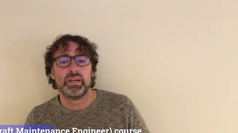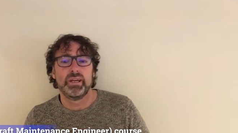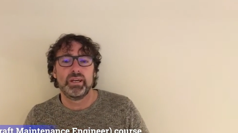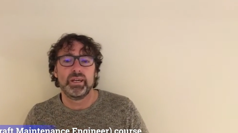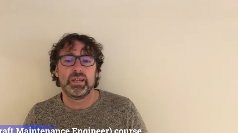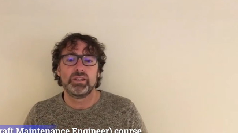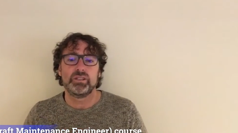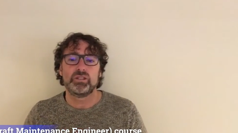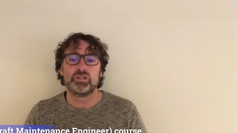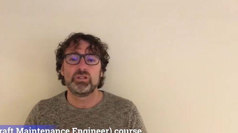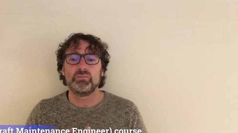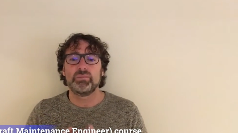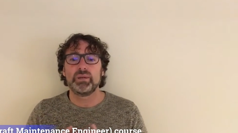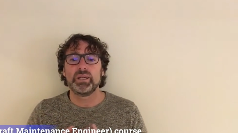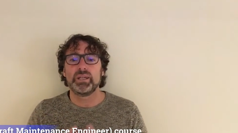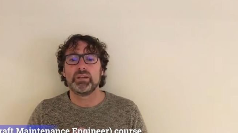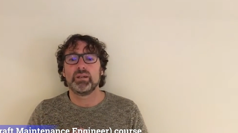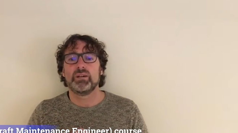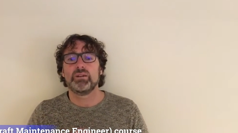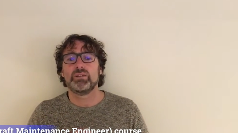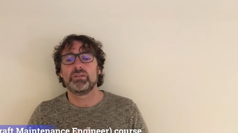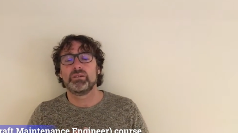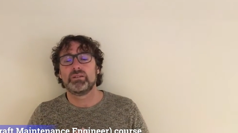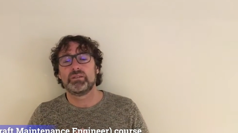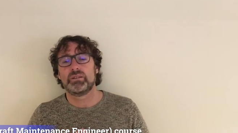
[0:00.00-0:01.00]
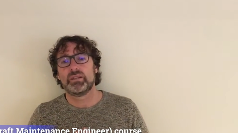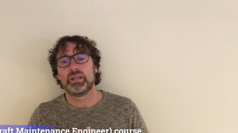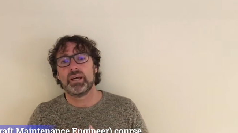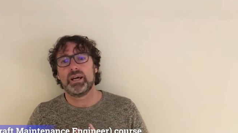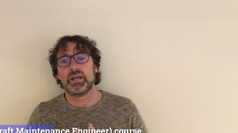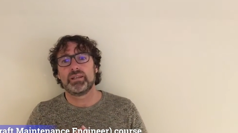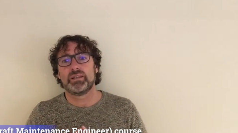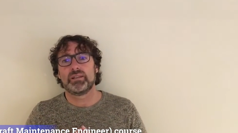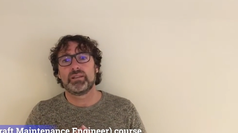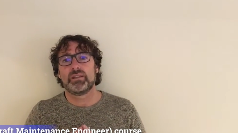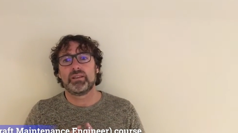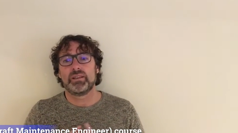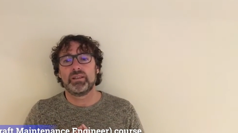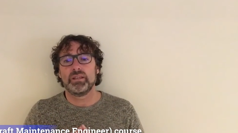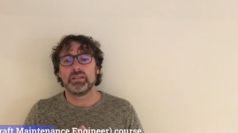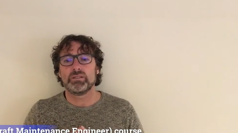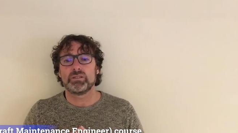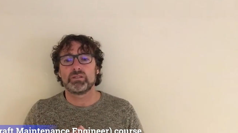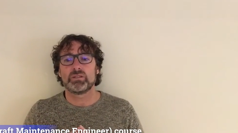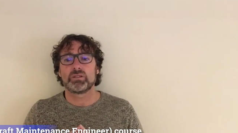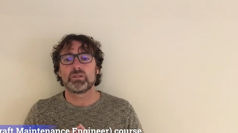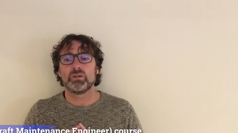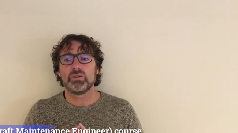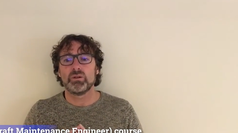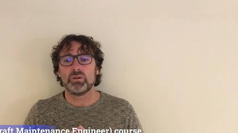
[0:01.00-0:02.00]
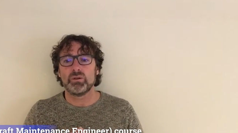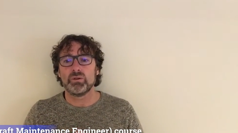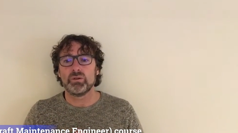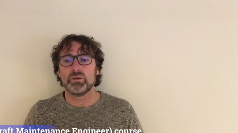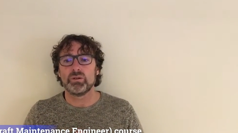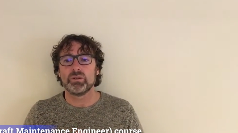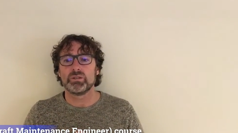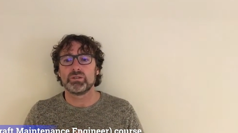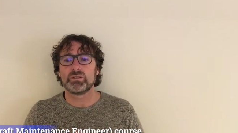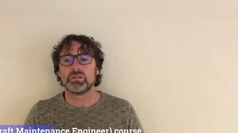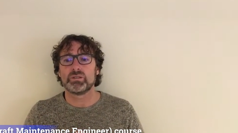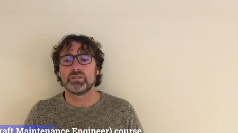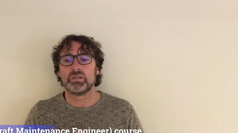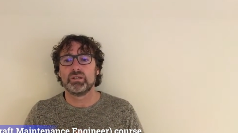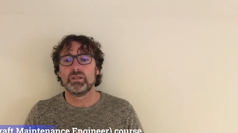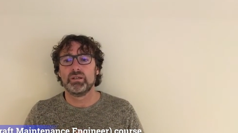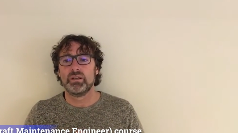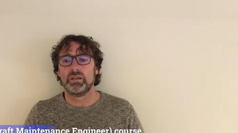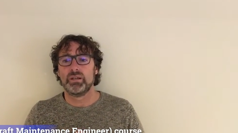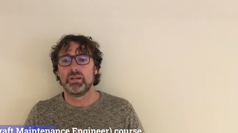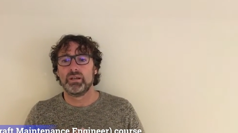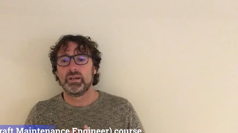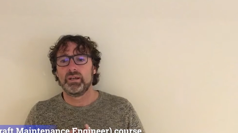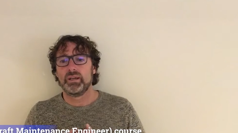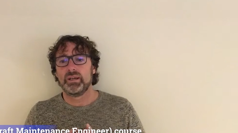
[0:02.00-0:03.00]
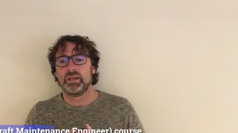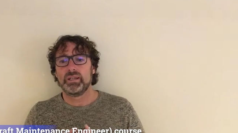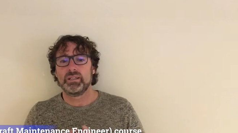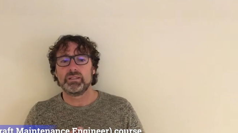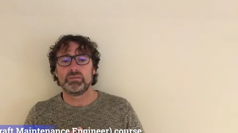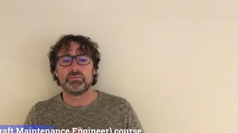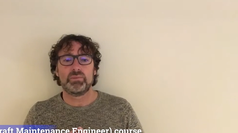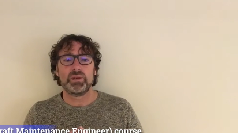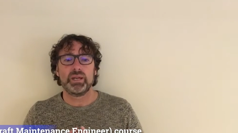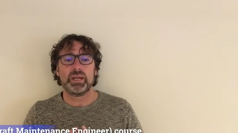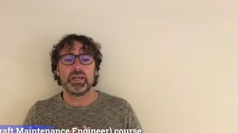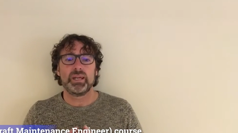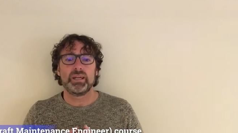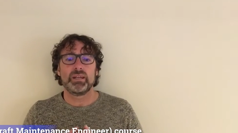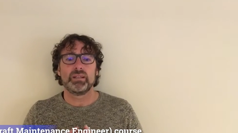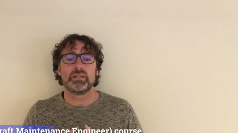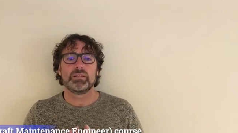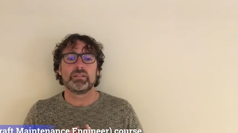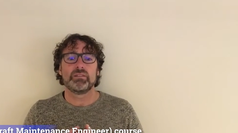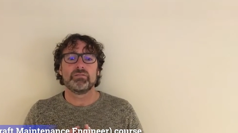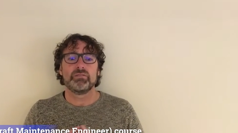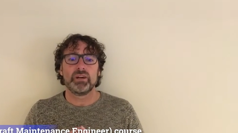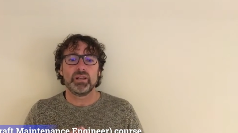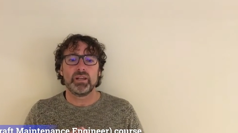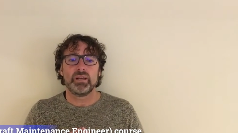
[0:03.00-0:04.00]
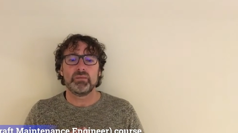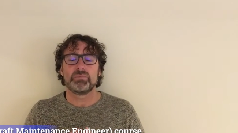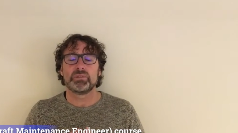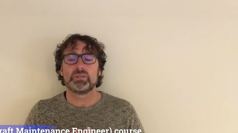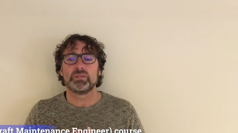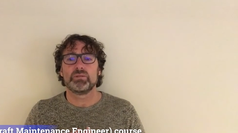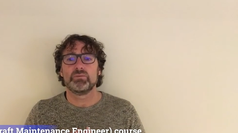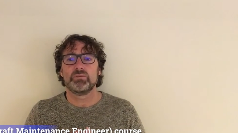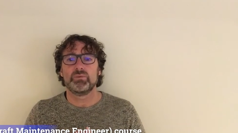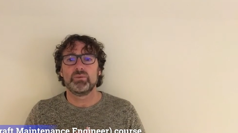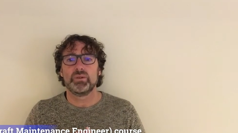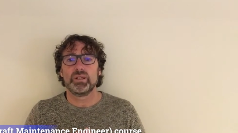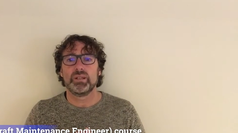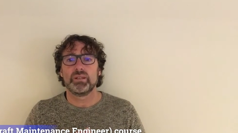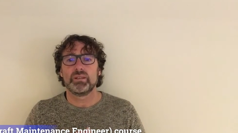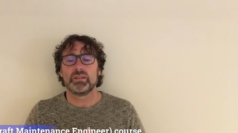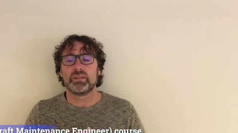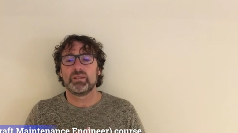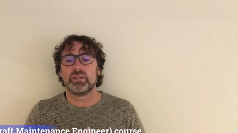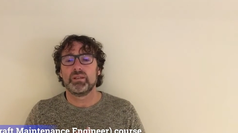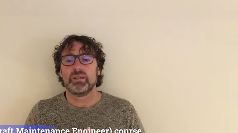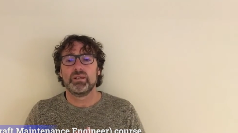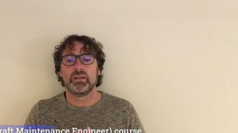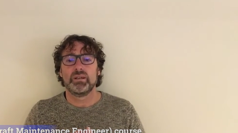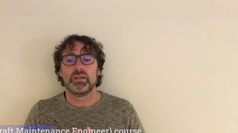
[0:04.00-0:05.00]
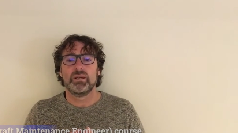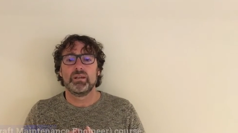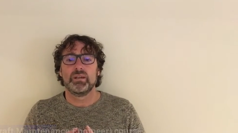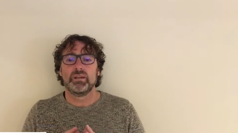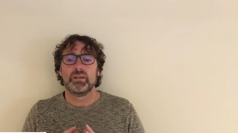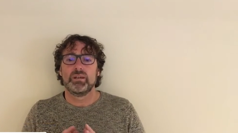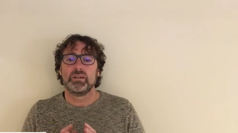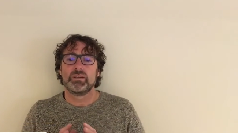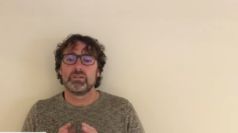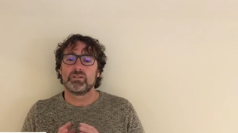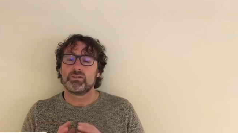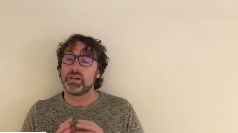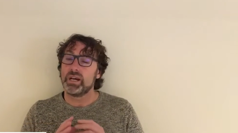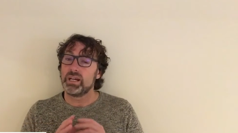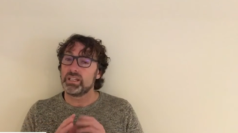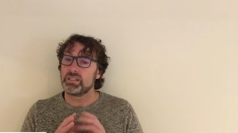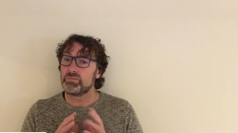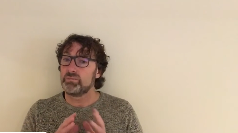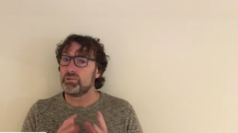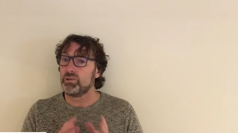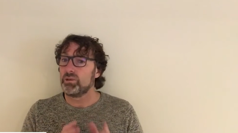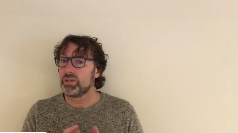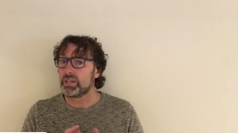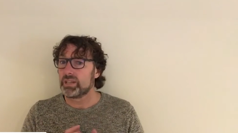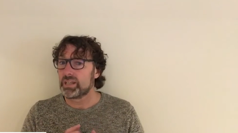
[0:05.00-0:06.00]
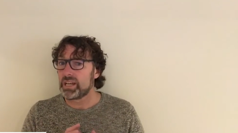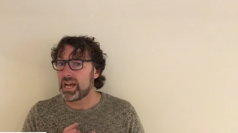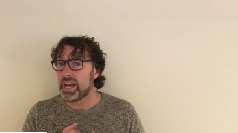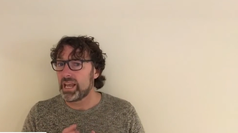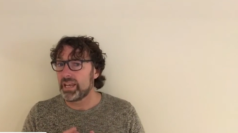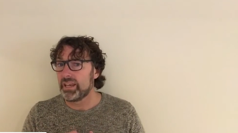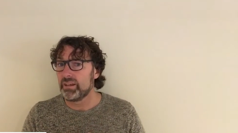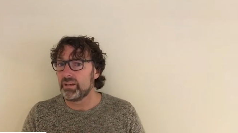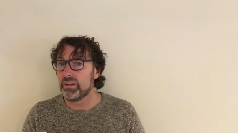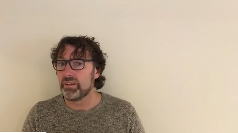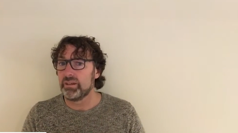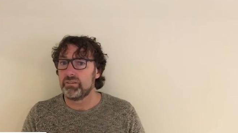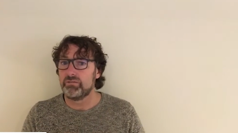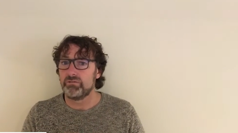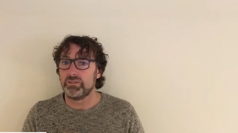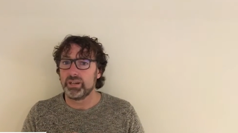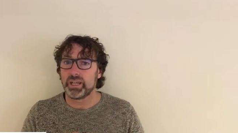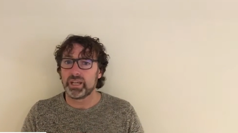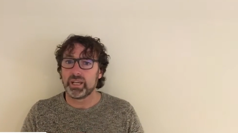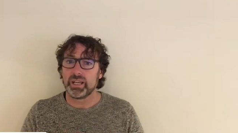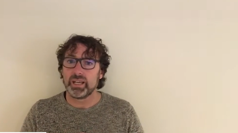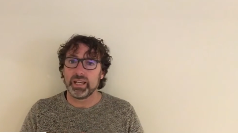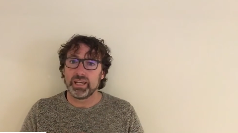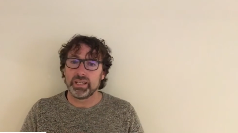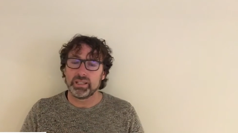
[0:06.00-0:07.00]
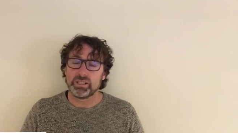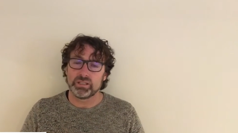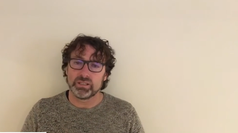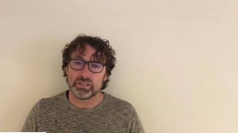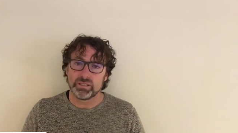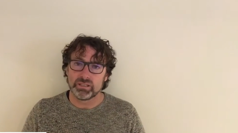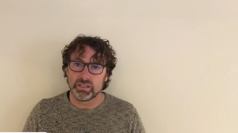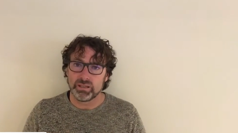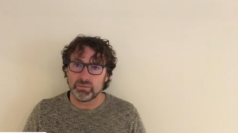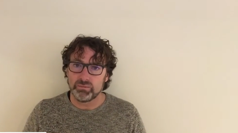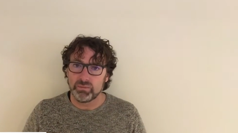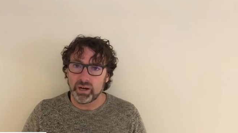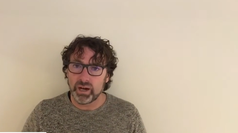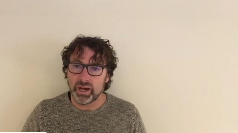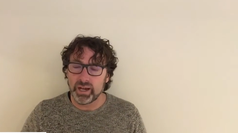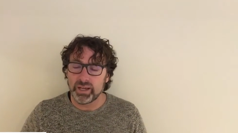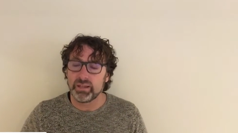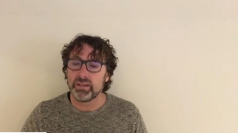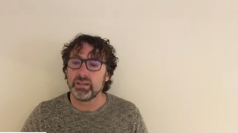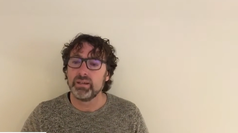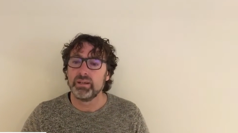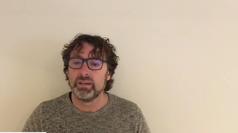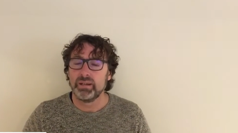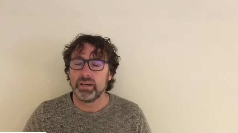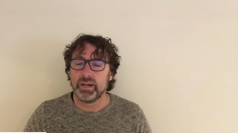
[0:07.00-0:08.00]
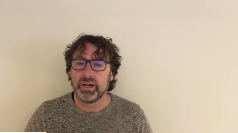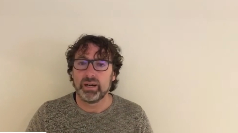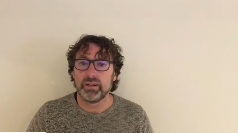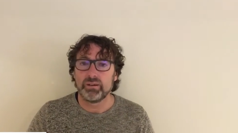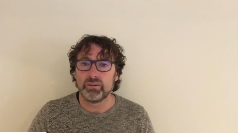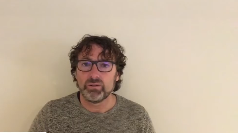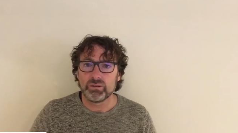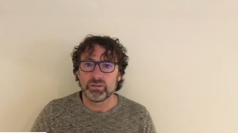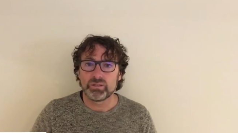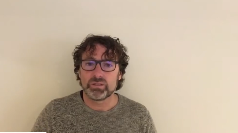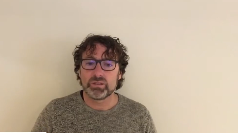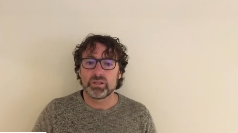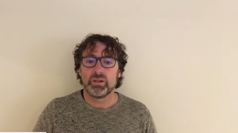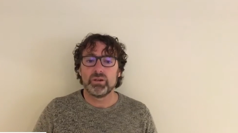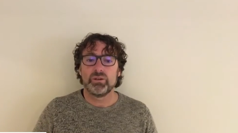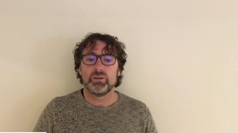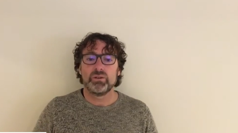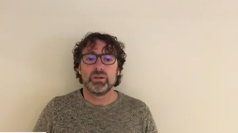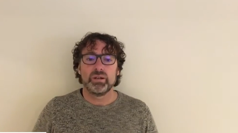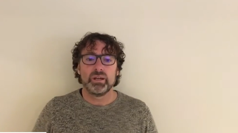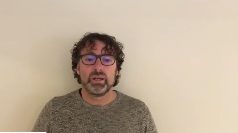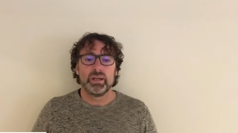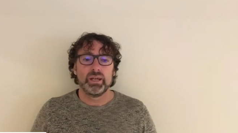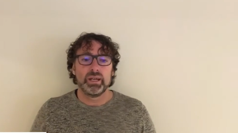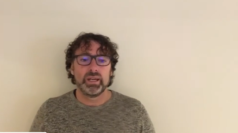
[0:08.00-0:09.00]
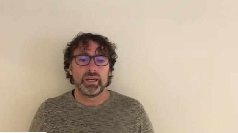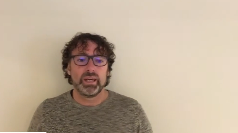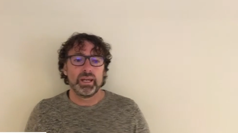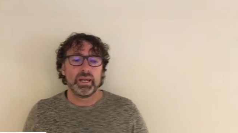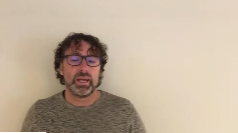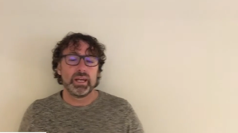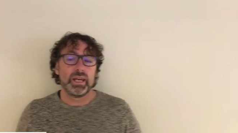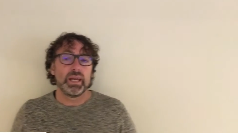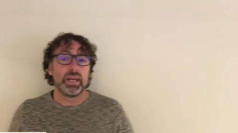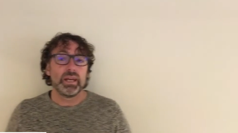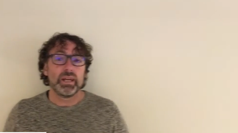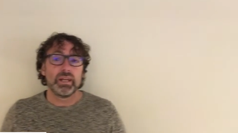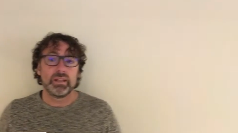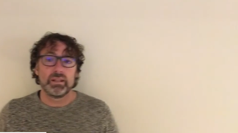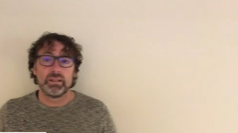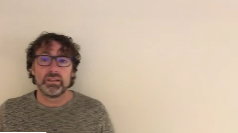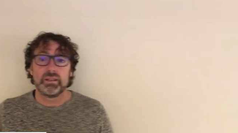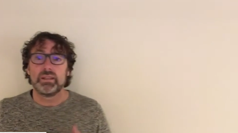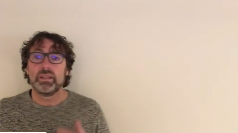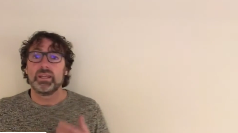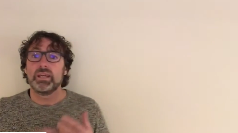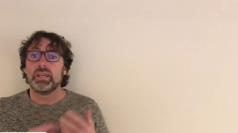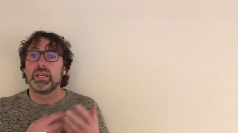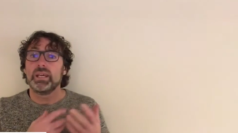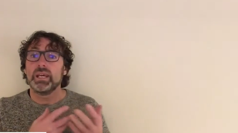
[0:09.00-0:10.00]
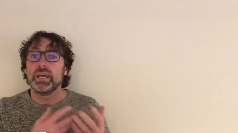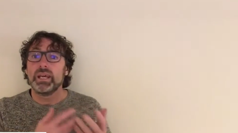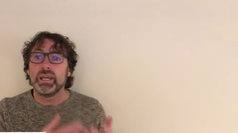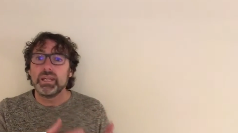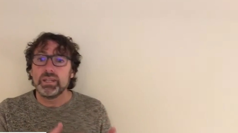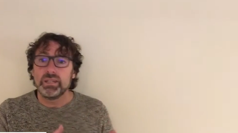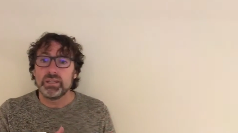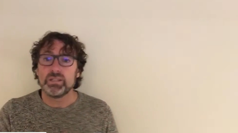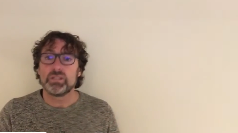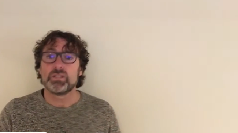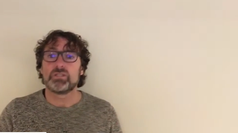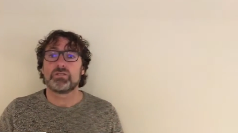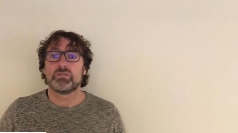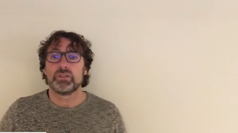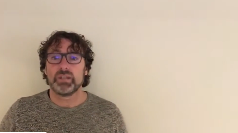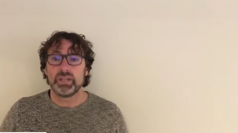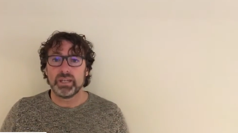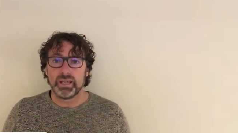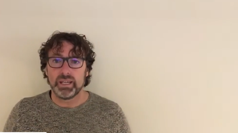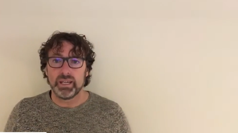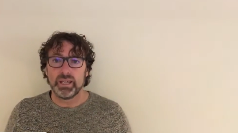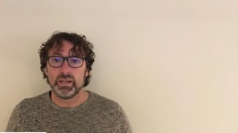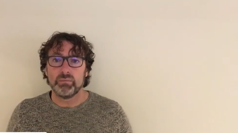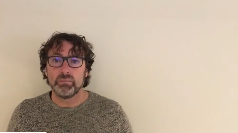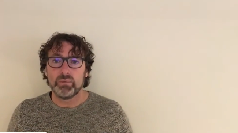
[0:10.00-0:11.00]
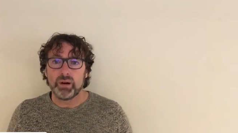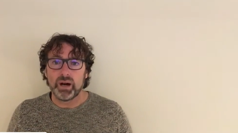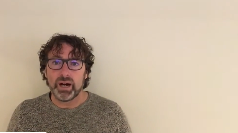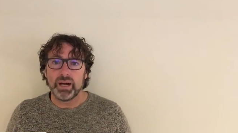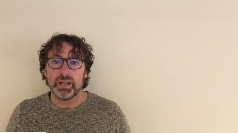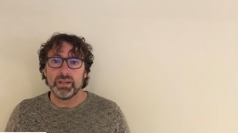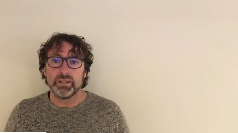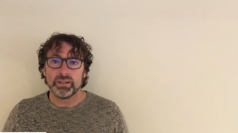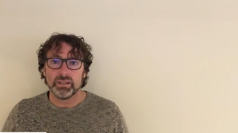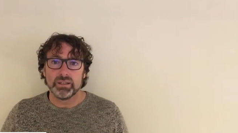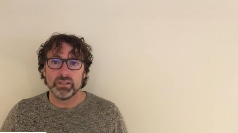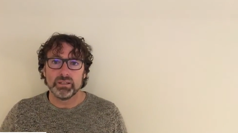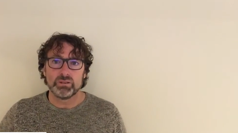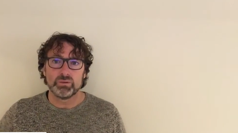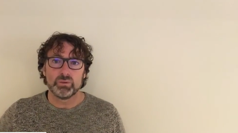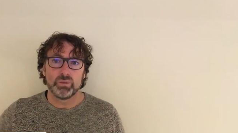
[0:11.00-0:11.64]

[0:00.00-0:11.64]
It should be noted that this course is being developed with Transport Canada regulations in mind and also the industry in mind as